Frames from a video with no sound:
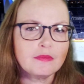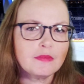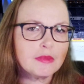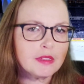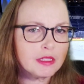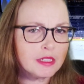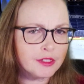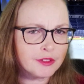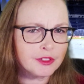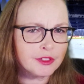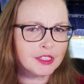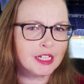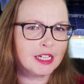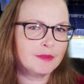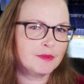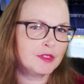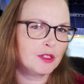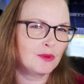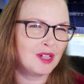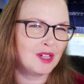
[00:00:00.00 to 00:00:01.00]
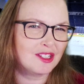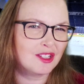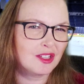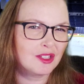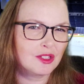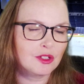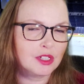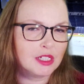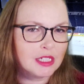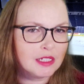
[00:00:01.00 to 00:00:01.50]
Other times that
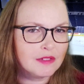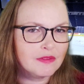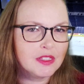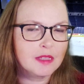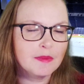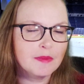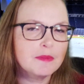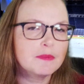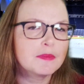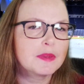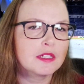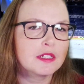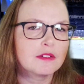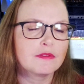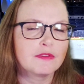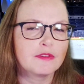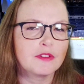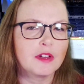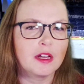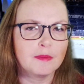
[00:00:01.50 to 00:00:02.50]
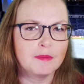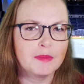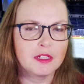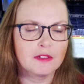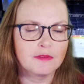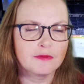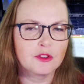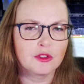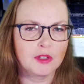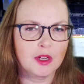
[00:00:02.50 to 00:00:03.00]
Rochester gives them a bit of a bit
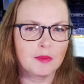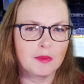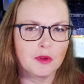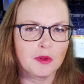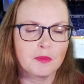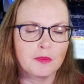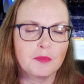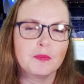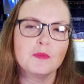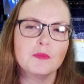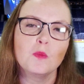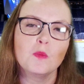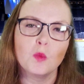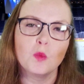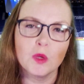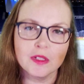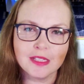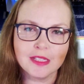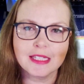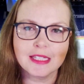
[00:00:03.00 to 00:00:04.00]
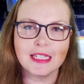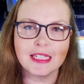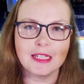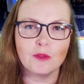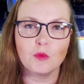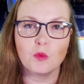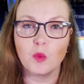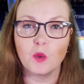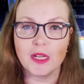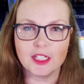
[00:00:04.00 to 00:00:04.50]
of trouble. We'll see
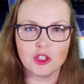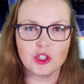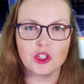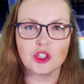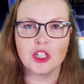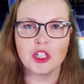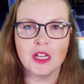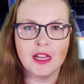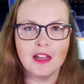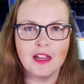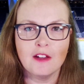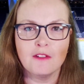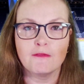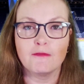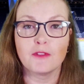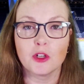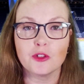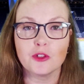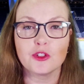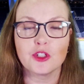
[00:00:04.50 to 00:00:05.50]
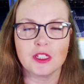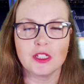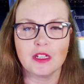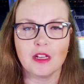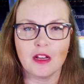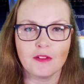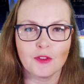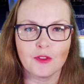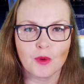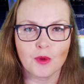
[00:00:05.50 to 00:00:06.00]
which version
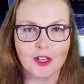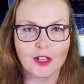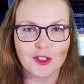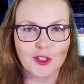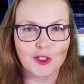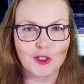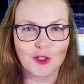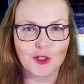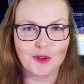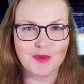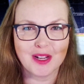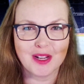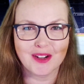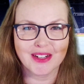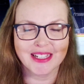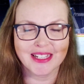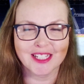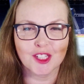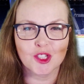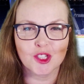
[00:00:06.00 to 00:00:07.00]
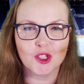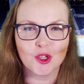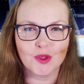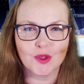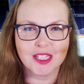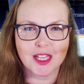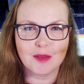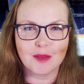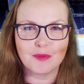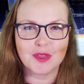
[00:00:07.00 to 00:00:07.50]
of the Rochester Americans
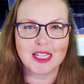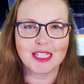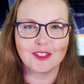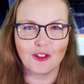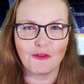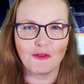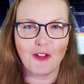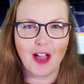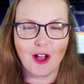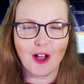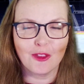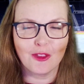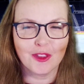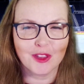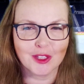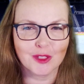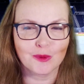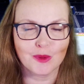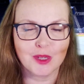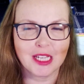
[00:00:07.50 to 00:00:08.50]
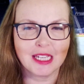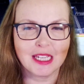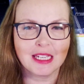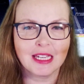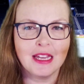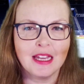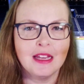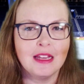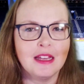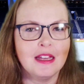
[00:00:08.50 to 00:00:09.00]
shows up in Laval this week.
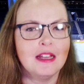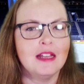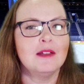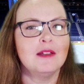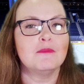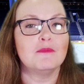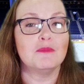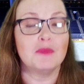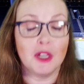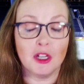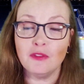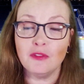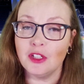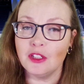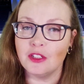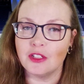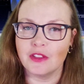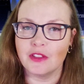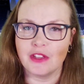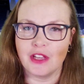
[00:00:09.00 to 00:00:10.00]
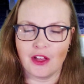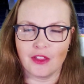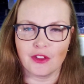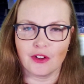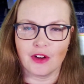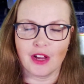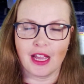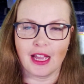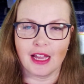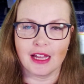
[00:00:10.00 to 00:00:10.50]
Belleville, on the
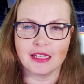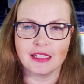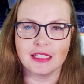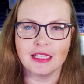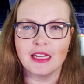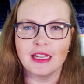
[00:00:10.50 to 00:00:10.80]
other hand,